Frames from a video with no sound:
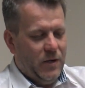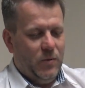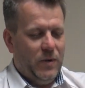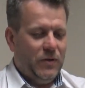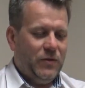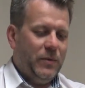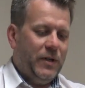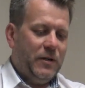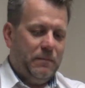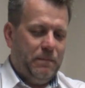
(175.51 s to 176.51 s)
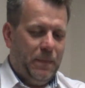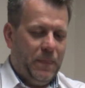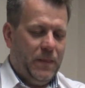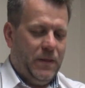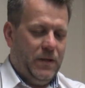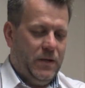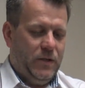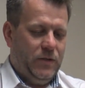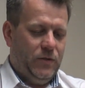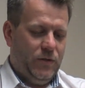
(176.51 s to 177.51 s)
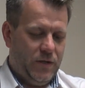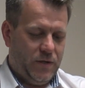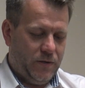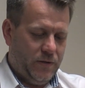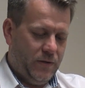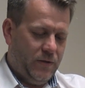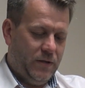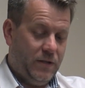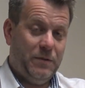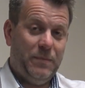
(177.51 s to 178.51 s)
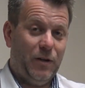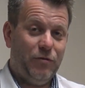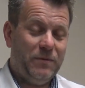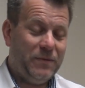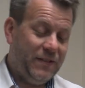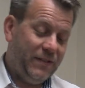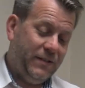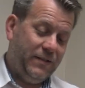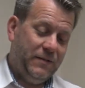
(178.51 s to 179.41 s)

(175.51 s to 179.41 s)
What else have we got? So, we've got our Christmas scissors.